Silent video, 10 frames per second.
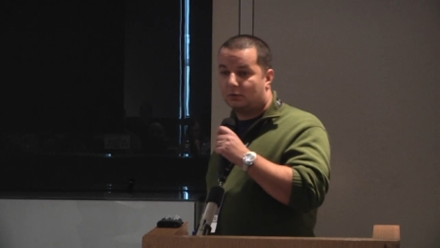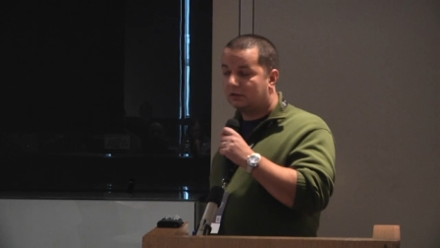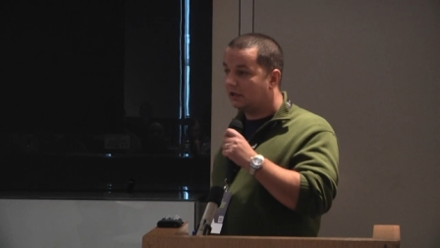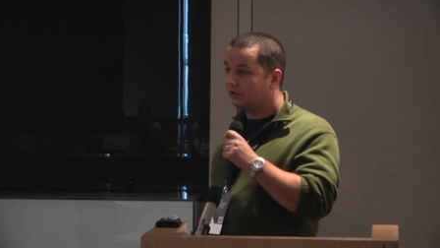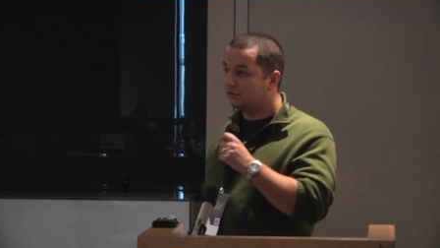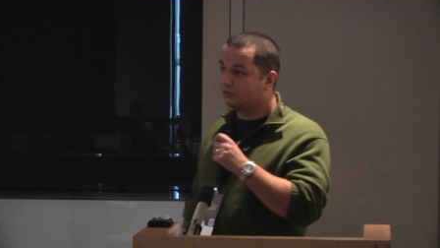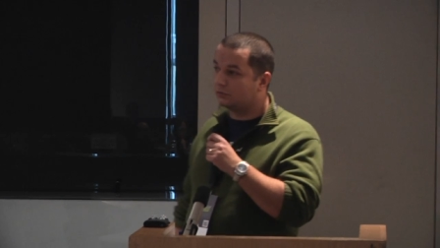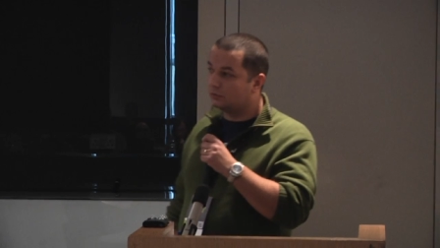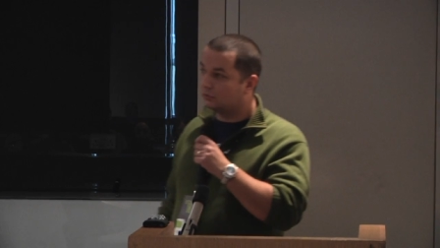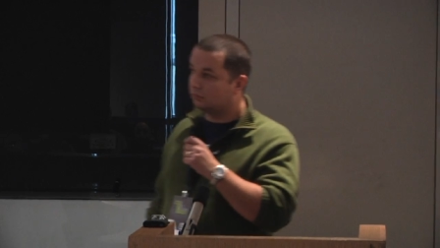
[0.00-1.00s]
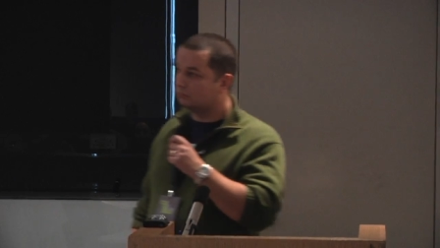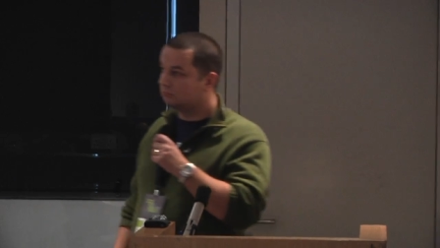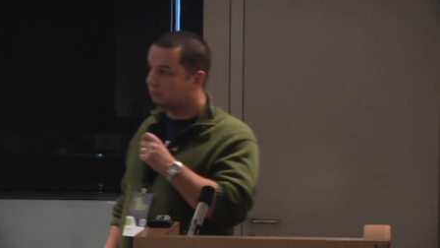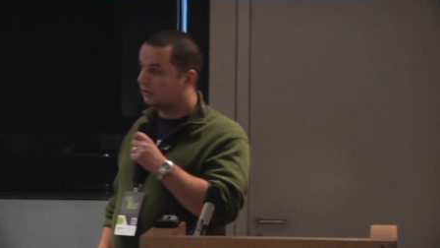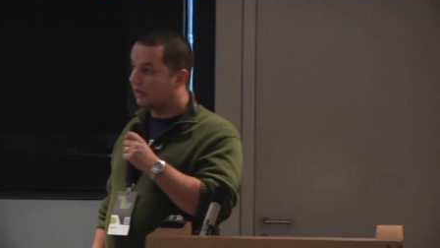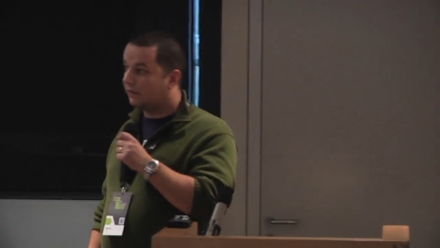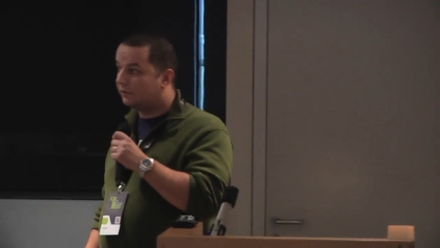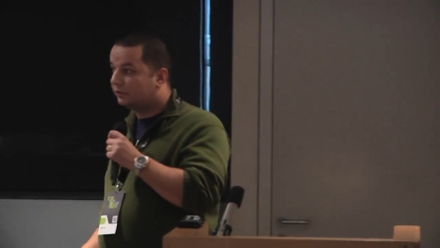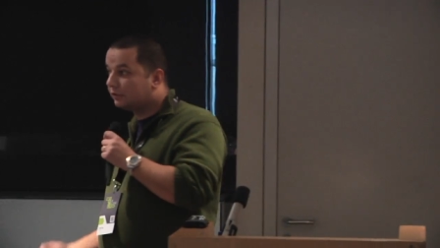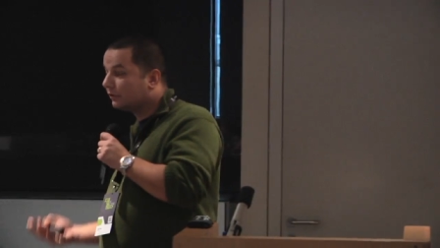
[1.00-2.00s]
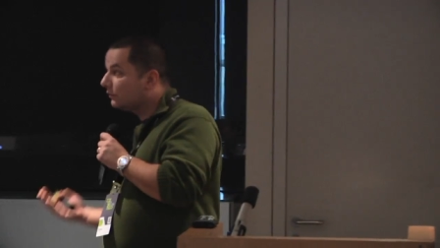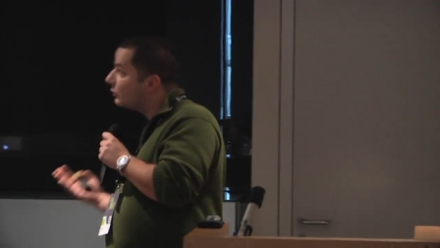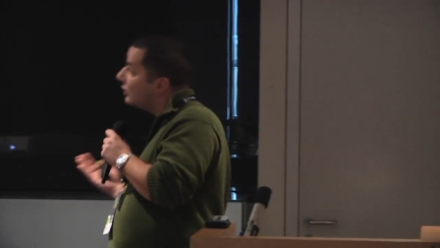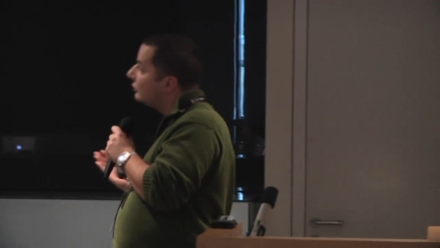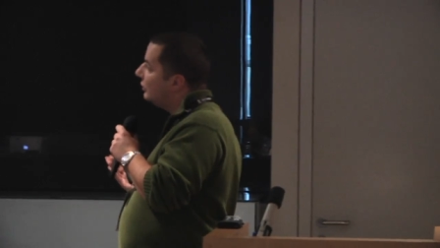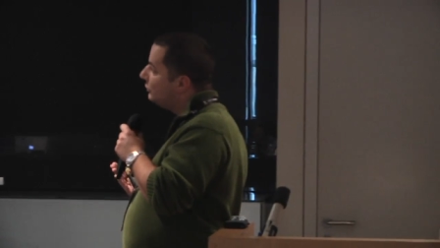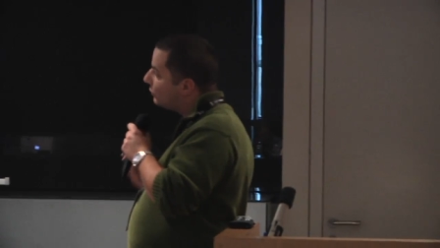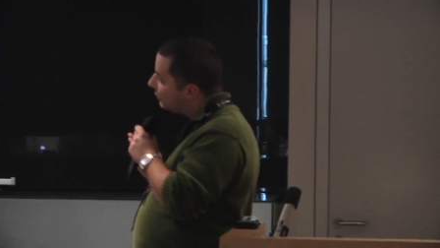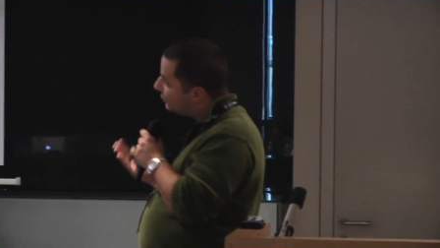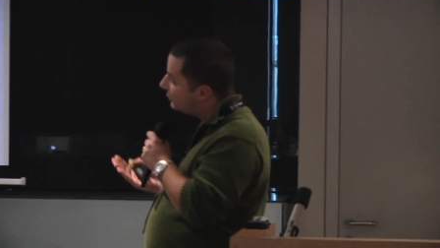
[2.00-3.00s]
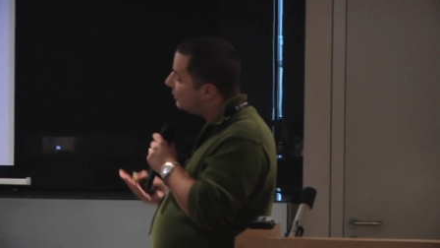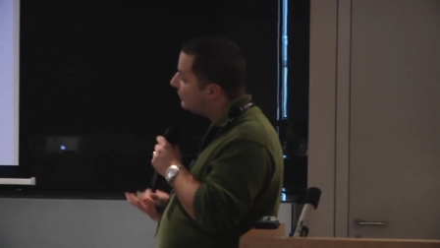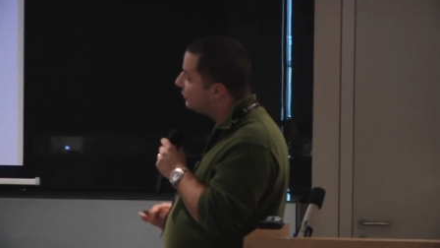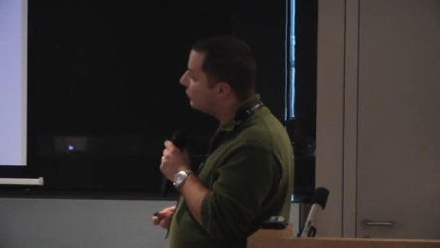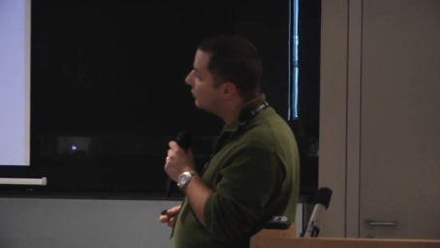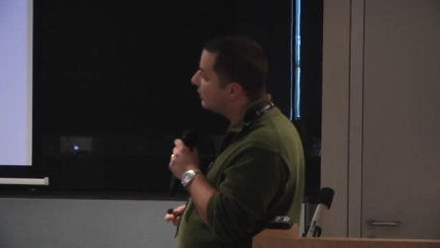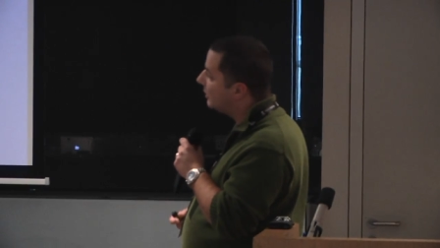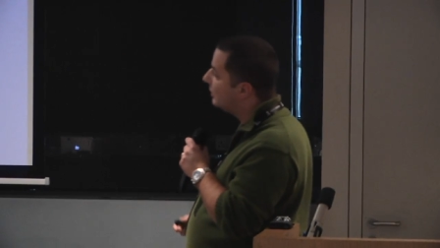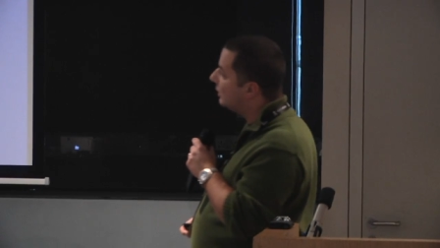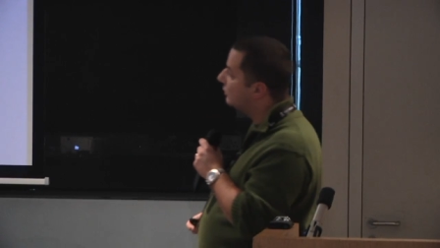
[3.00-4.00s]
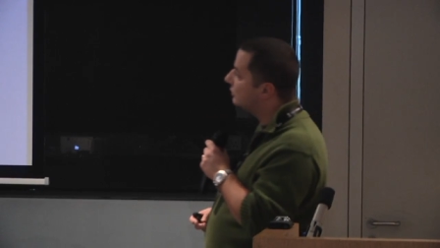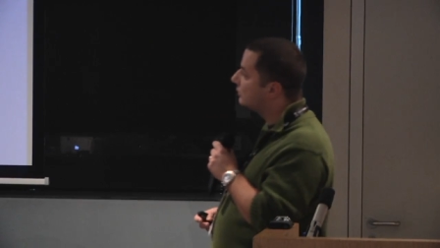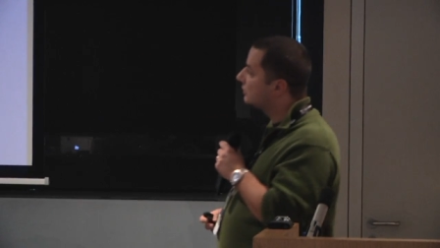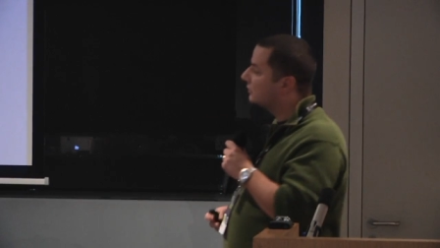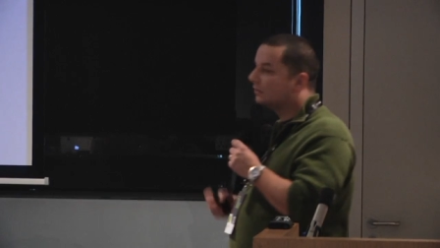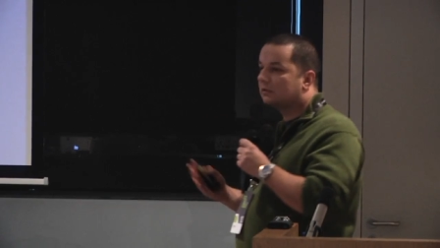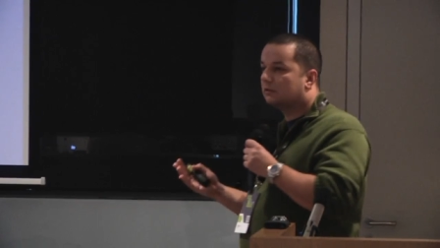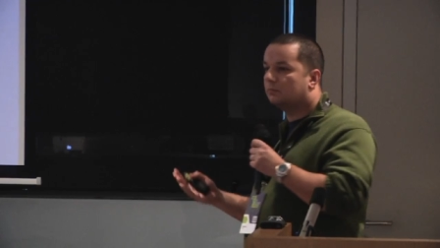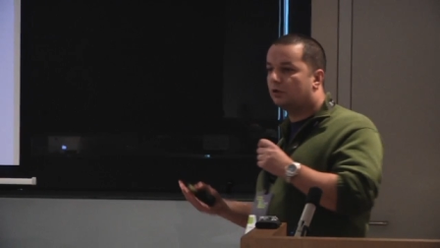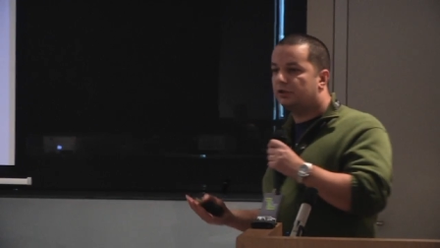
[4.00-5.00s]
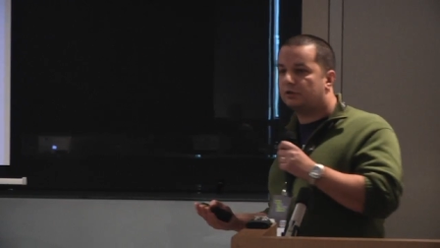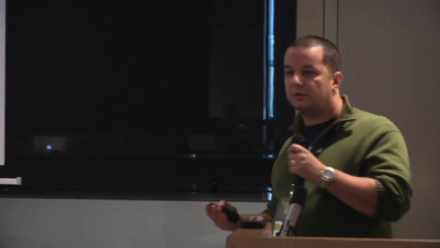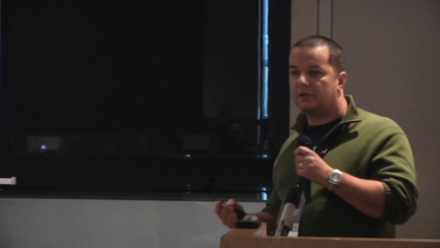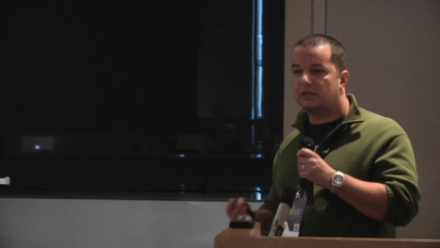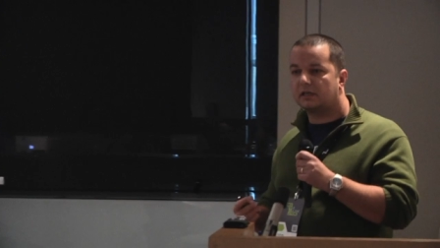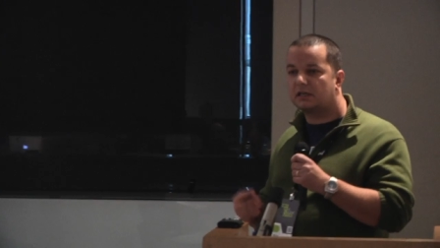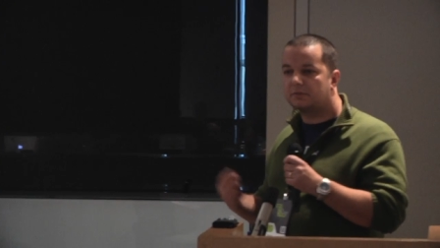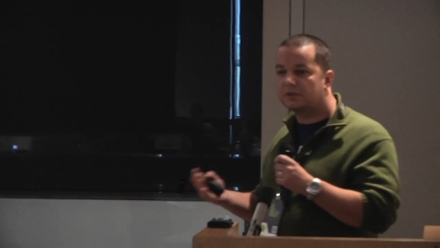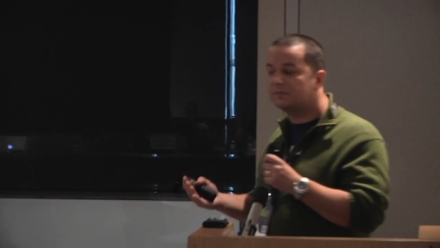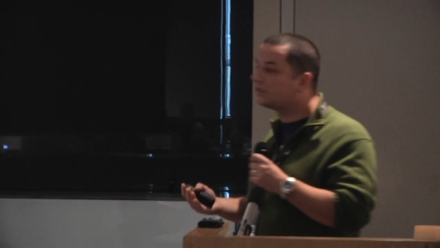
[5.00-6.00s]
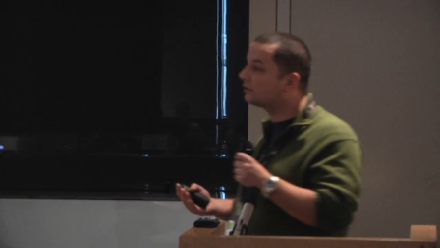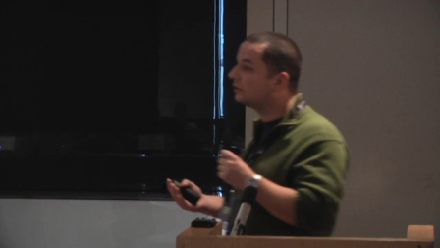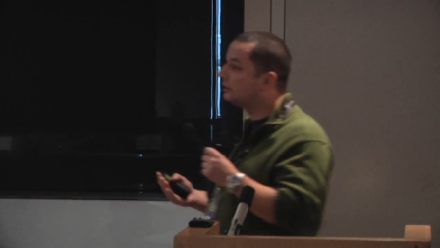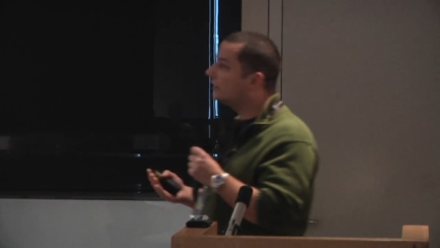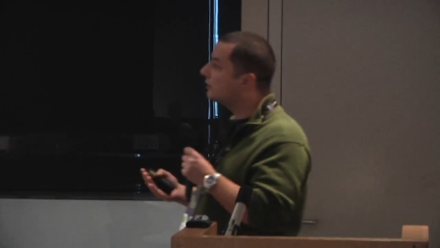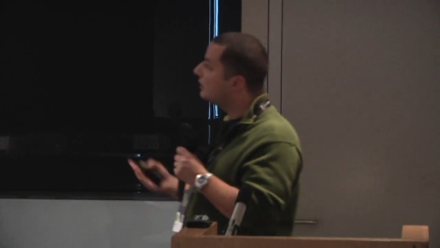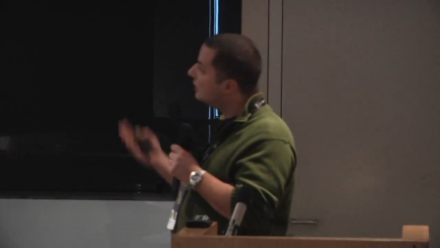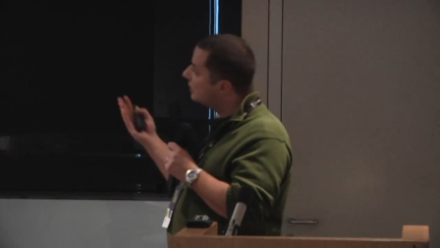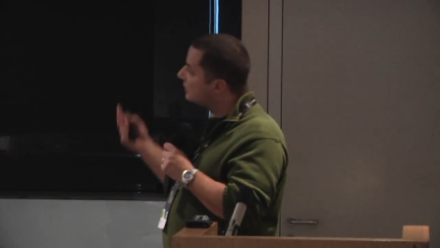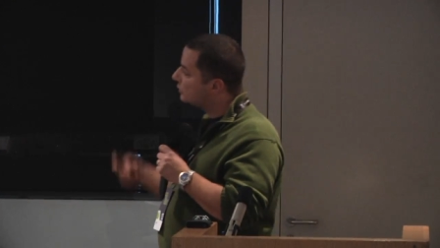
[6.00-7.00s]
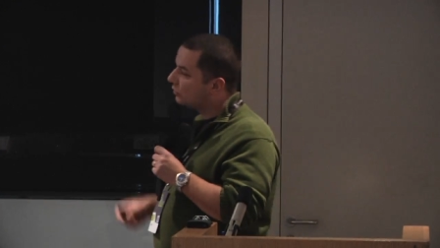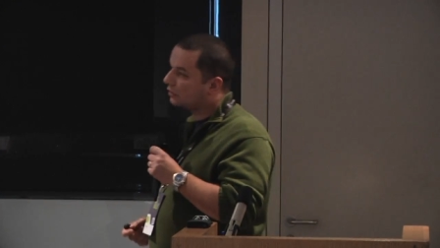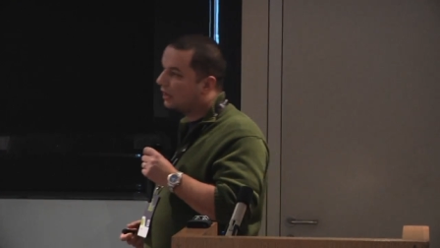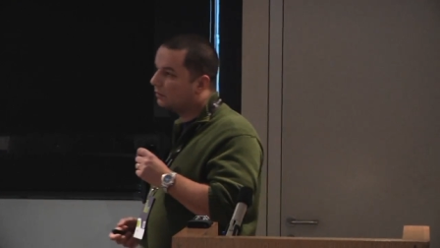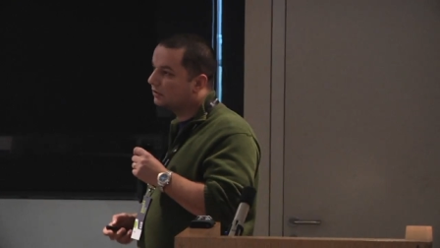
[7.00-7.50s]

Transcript: I would like to have an introdu introductory talk about uh, monitoring and administering SolrCloud